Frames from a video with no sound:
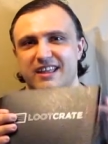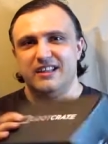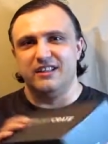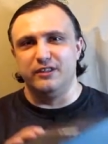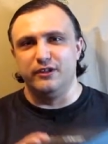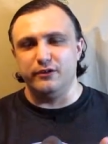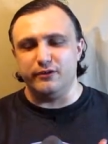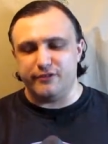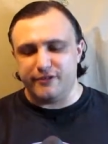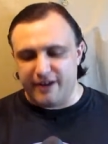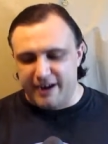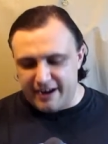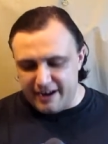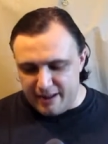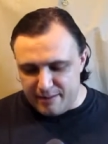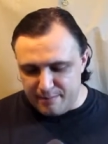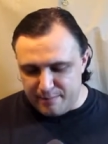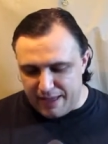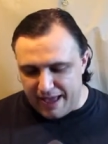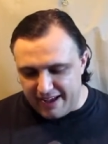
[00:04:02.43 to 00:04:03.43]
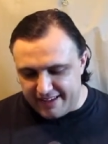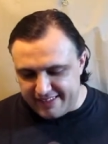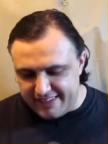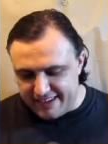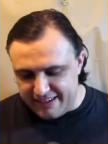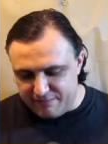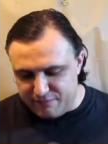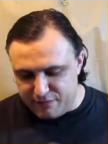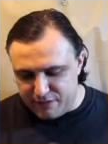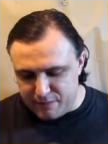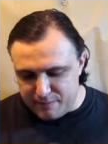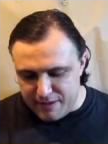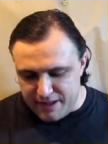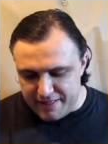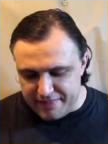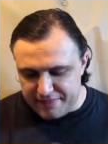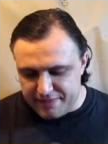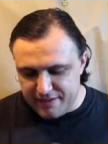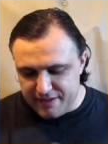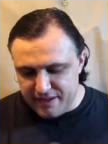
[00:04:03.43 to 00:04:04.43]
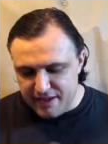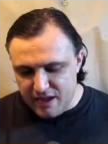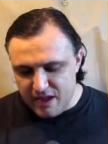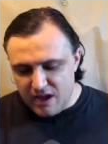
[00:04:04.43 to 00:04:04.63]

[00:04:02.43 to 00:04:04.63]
Loot Crate unboxing for the month.